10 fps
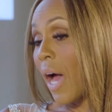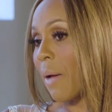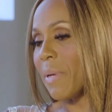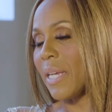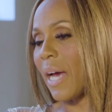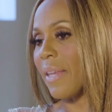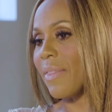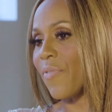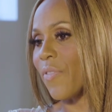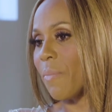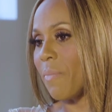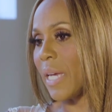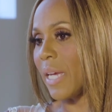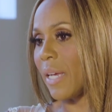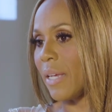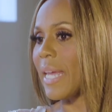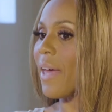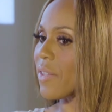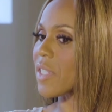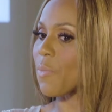I mean, for me,
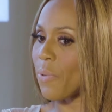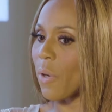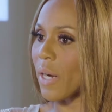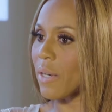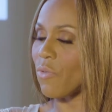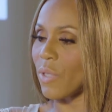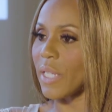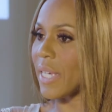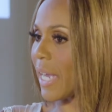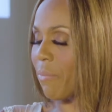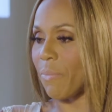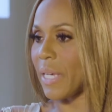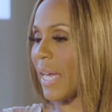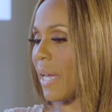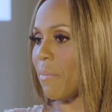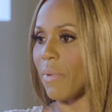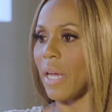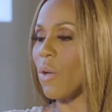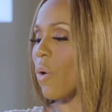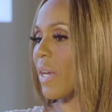the support really became
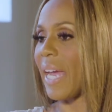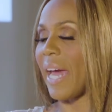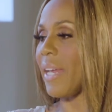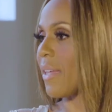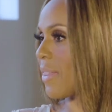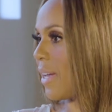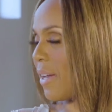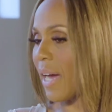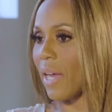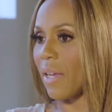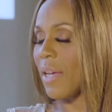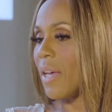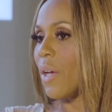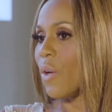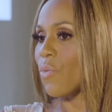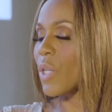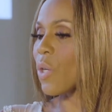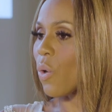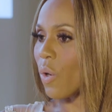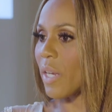an organic thing. I
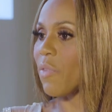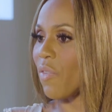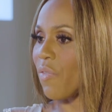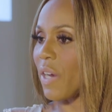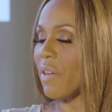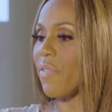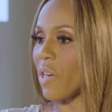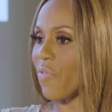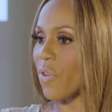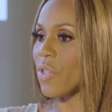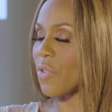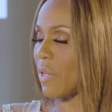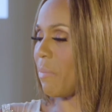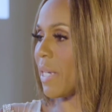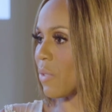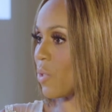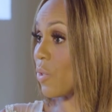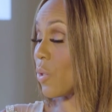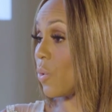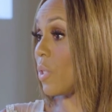recorded the very, very first remix, which
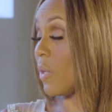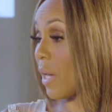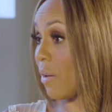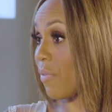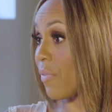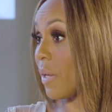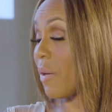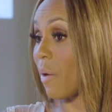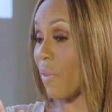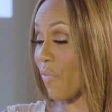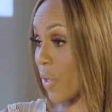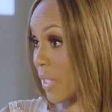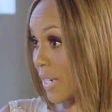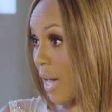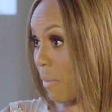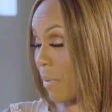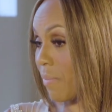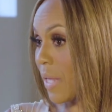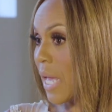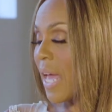was Who Do You Love, on the first album.